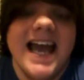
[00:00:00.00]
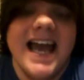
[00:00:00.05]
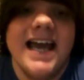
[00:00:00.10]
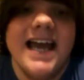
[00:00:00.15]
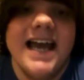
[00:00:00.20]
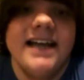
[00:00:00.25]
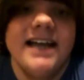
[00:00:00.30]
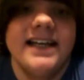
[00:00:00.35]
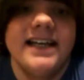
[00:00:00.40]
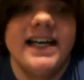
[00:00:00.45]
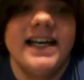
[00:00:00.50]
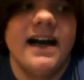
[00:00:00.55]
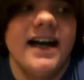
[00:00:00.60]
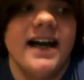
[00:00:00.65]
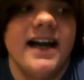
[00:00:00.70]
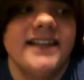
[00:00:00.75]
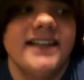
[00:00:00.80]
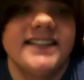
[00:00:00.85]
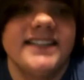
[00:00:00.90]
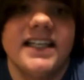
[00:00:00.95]
And getting
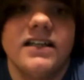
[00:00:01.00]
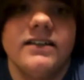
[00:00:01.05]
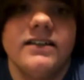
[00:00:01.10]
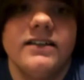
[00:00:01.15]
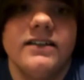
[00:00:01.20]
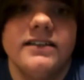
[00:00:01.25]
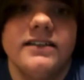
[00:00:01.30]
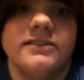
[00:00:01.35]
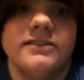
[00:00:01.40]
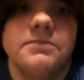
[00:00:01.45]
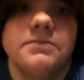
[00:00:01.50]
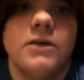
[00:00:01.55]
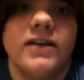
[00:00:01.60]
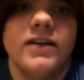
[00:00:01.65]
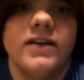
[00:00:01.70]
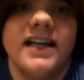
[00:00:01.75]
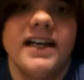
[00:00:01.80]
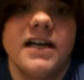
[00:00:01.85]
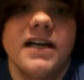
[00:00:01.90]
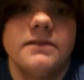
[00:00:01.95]
high as hell, you know,
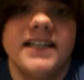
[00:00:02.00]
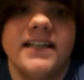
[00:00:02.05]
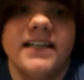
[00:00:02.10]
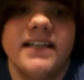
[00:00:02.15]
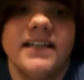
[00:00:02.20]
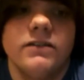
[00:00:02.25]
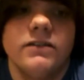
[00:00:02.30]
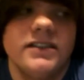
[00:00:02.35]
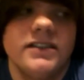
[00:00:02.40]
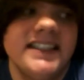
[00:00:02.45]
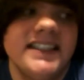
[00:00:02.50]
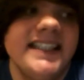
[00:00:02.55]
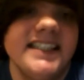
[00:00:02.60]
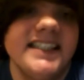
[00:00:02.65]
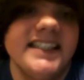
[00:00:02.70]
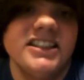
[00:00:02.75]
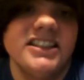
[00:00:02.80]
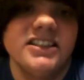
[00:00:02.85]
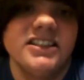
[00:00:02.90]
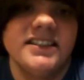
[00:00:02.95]
smoking up like
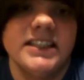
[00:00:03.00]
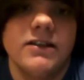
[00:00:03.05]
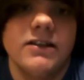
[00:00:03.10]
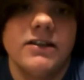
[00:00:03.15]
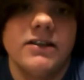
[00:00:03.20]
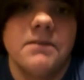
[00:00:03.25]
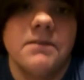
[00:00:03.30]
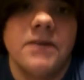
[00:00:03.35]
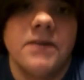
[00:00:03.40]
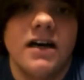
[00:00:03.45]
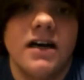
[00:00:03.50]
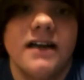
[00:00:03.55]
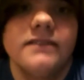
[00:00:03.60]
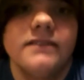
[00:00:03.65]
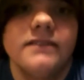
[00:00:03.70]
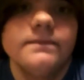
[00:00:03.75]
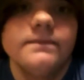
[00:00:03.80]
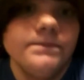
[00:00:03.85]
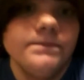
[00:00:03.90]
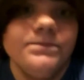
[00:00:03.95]
teenagers do on pot.